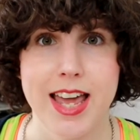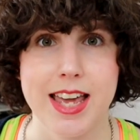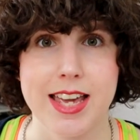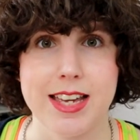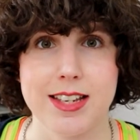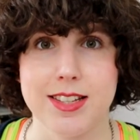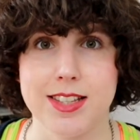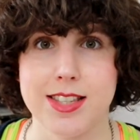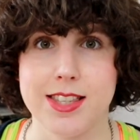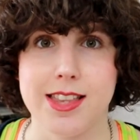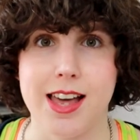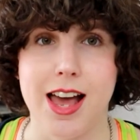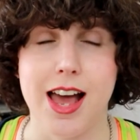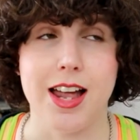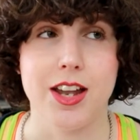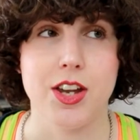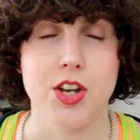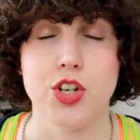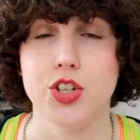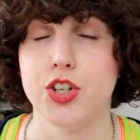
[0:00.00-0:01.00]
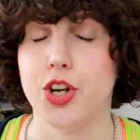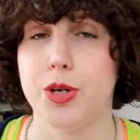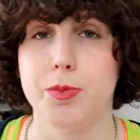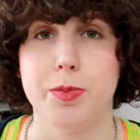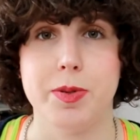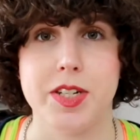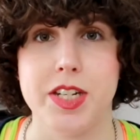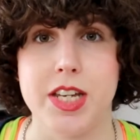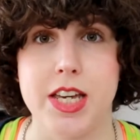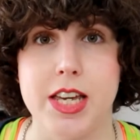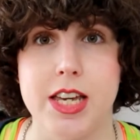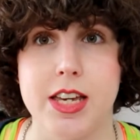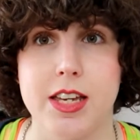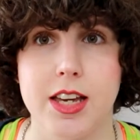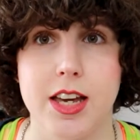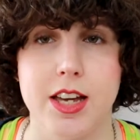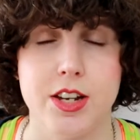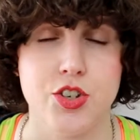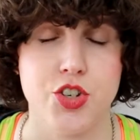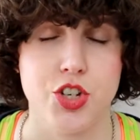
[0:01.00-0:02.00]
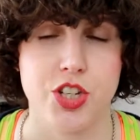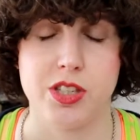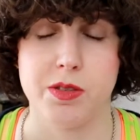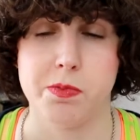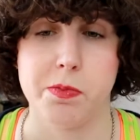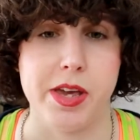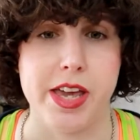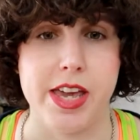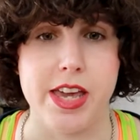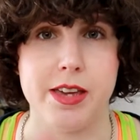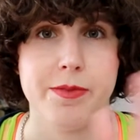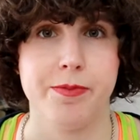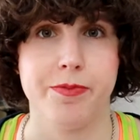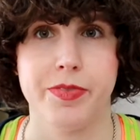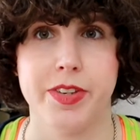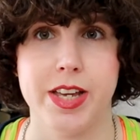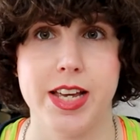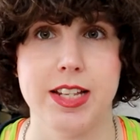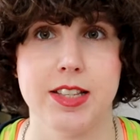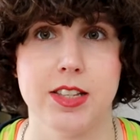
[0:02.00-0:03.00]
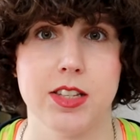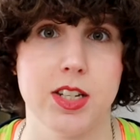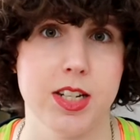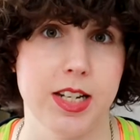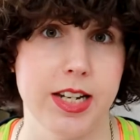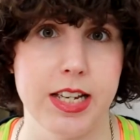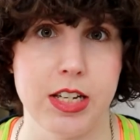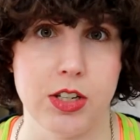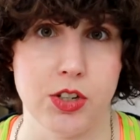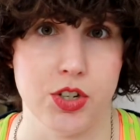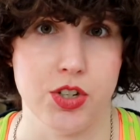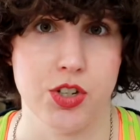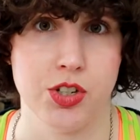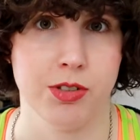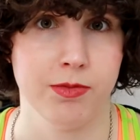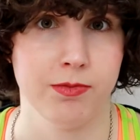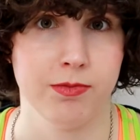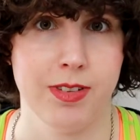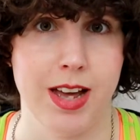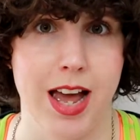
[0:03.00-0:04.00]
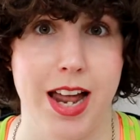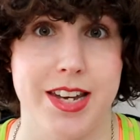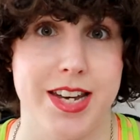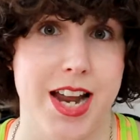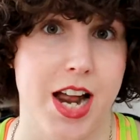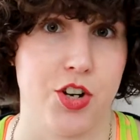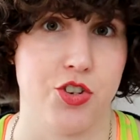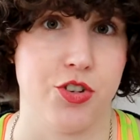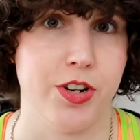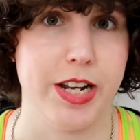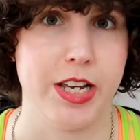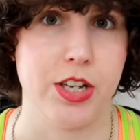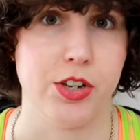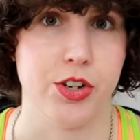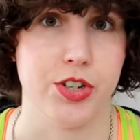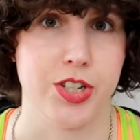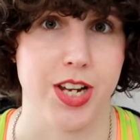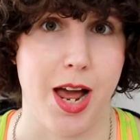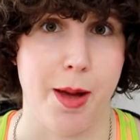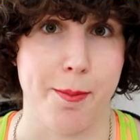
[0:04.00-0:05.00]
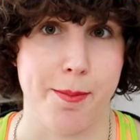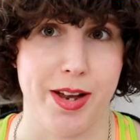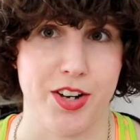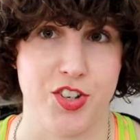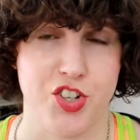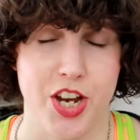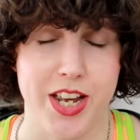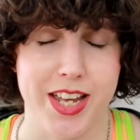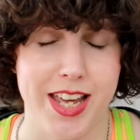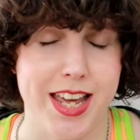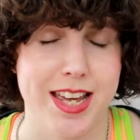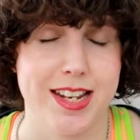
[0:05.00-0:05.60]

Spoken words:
is that nobody can just be instantly good and naturally good at magic.